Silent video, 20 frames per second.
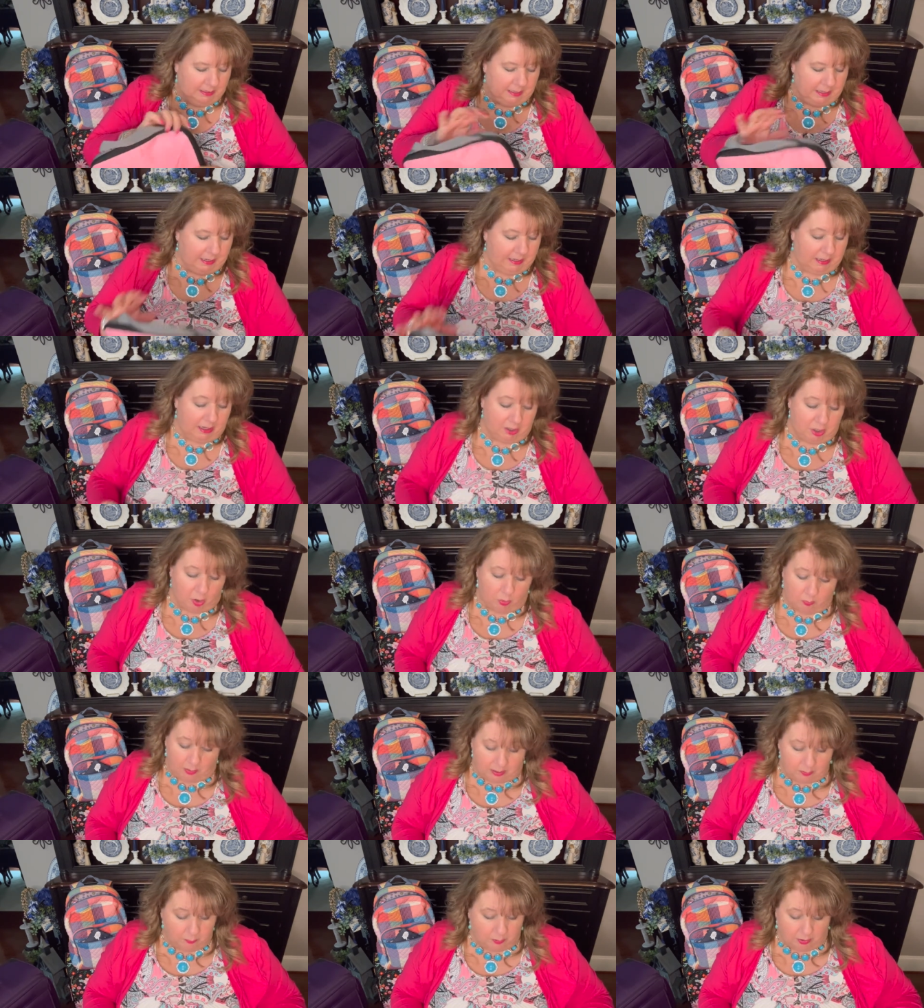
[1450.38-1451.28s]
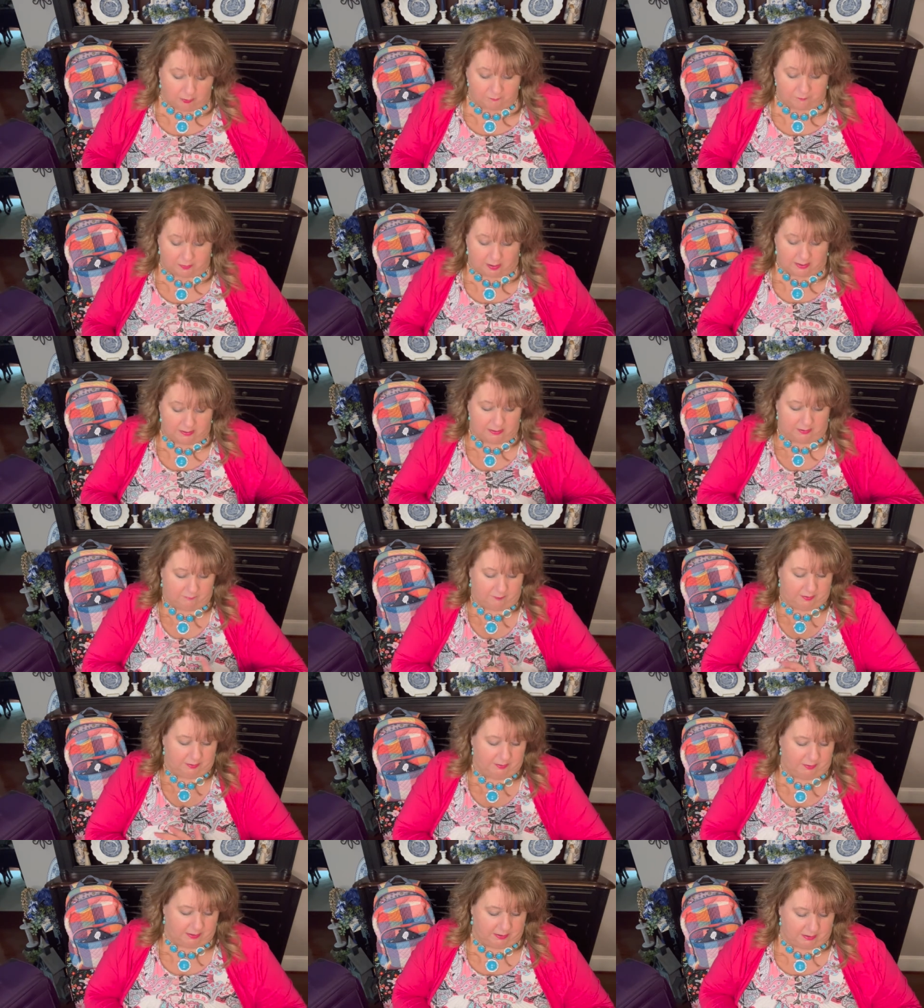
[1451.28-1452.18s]
And I know right where to find
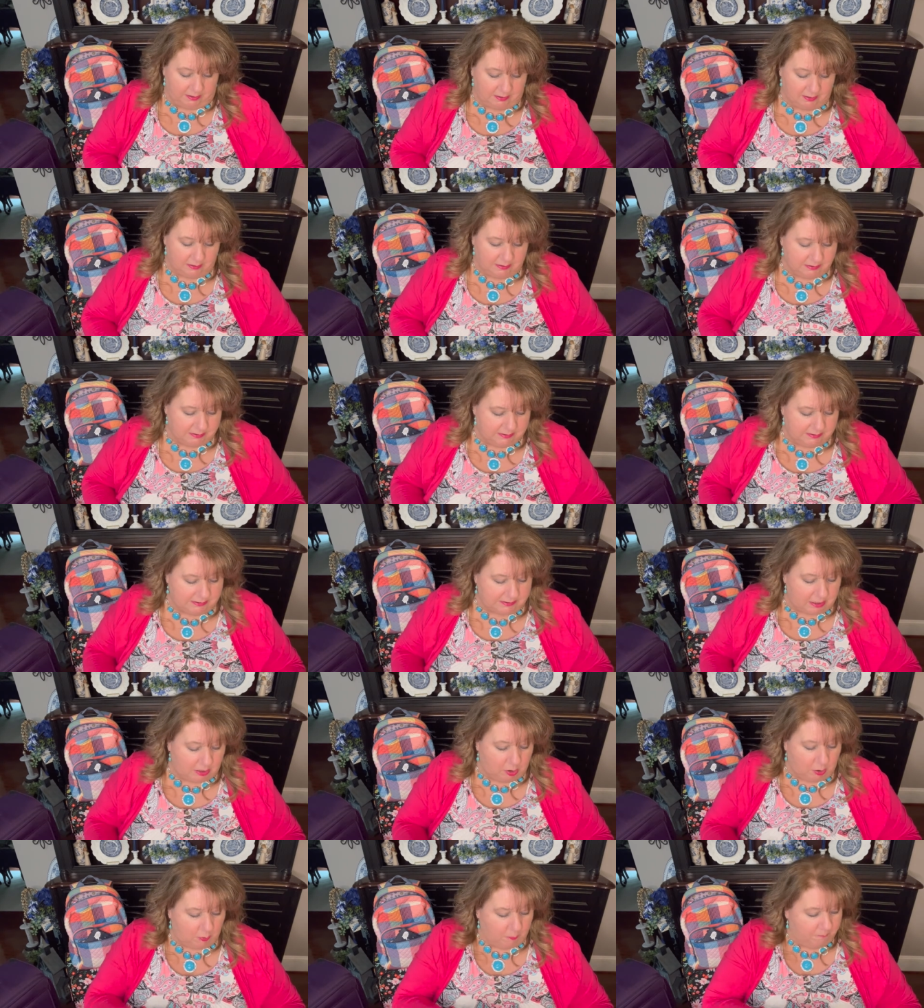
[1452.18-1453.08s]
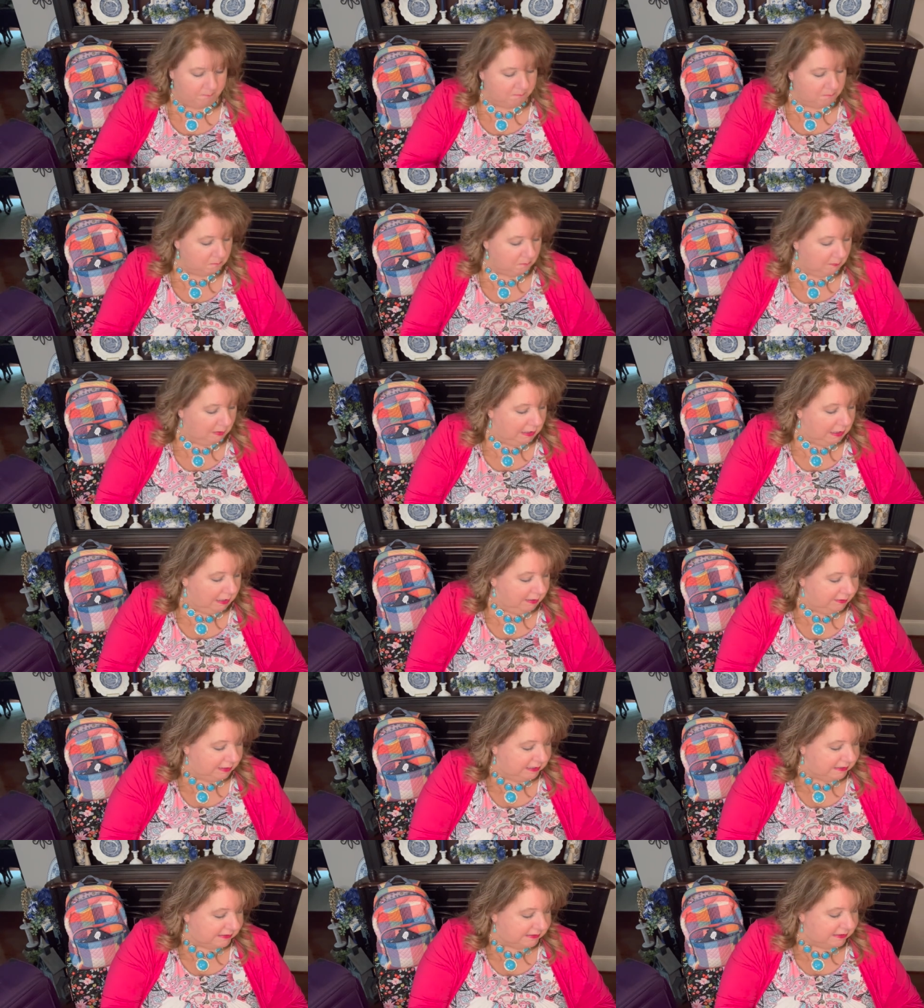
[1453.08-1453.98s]
everything. So
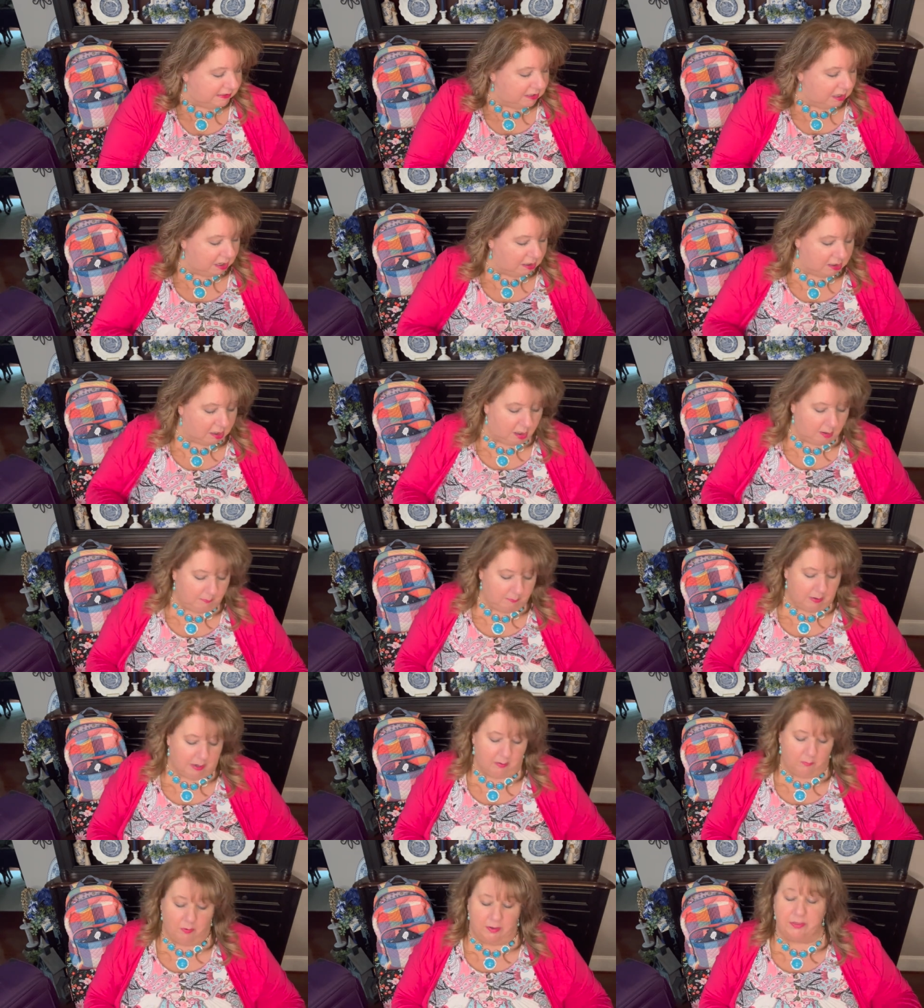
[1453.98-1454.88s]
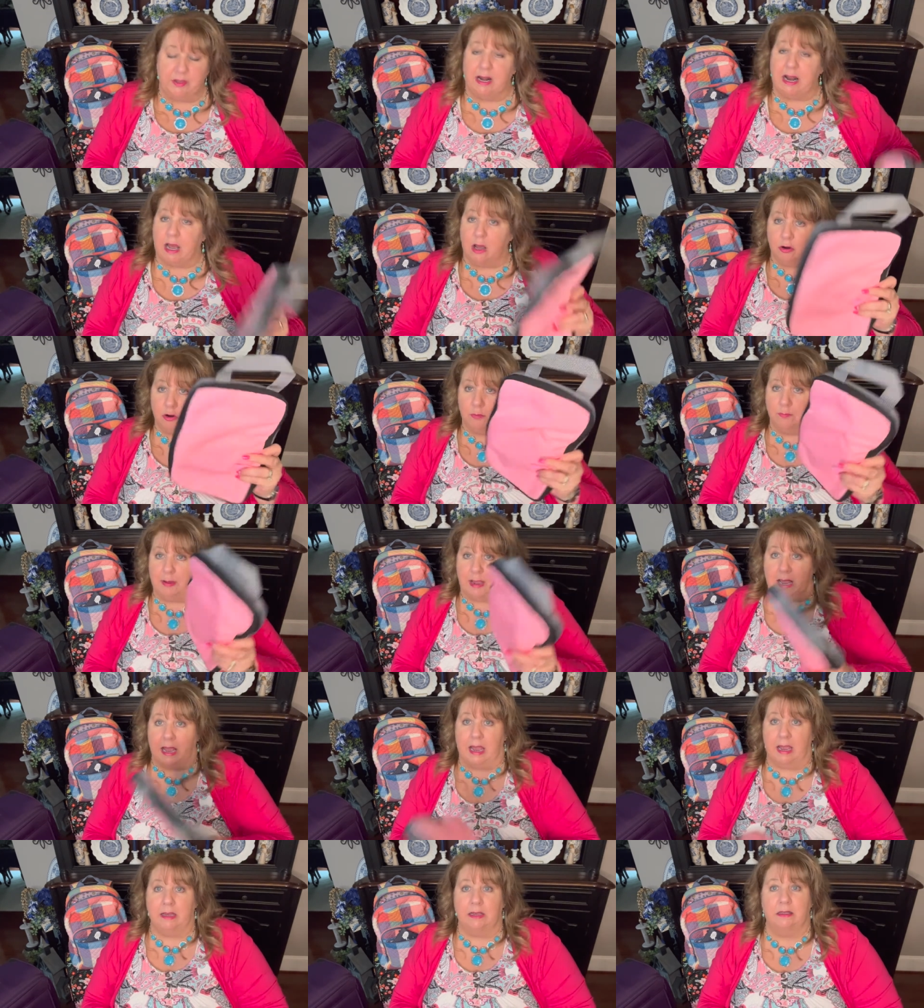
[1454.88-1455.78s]
these did not come with an outer
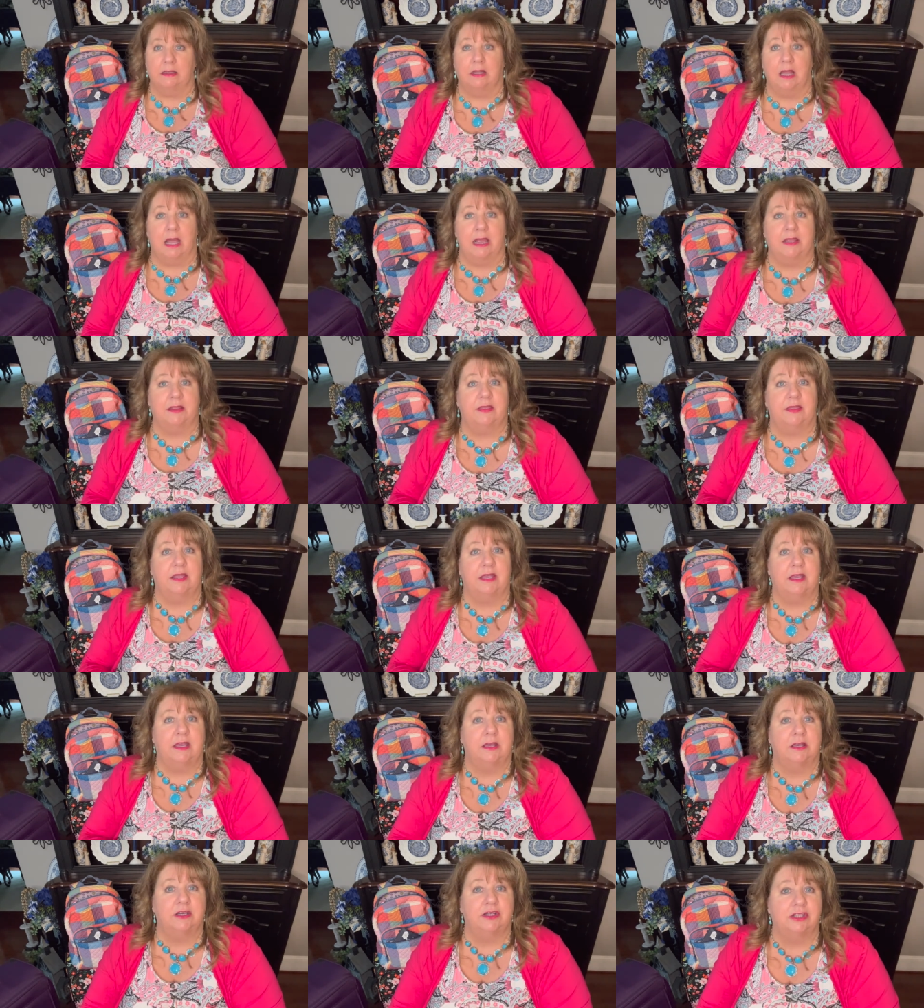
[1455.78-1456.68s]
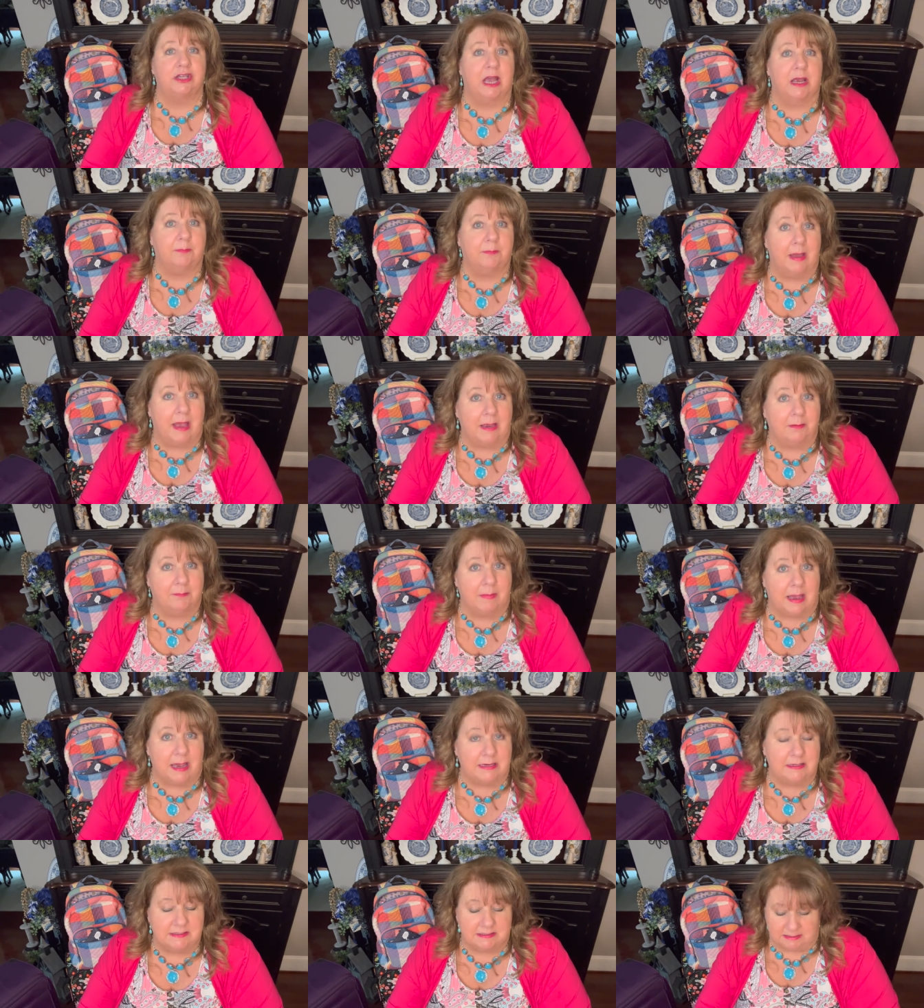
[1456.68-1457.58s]
bag like the Shacke Pak
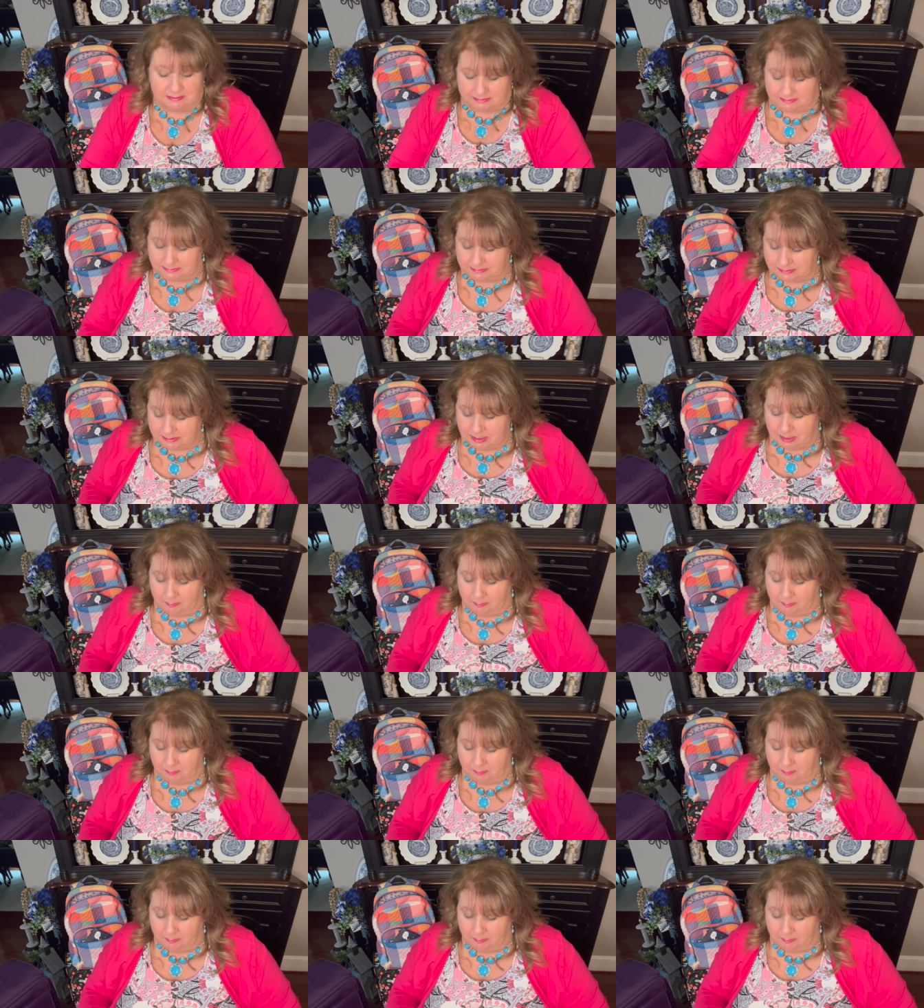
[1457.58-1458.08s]
bags did,